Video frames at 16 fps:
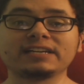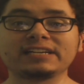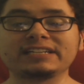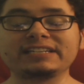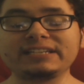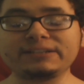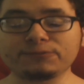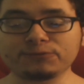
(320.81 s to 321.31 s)

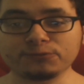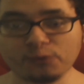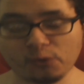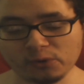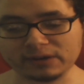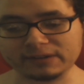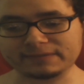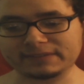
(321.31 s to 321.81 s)
You need
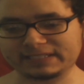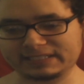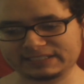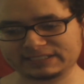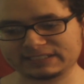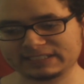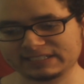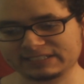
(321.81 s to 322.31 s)
4 of
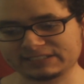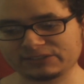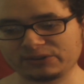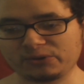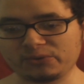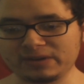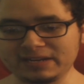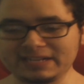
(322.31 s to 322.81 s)
these.
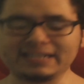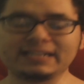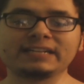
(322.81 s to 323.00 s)
So,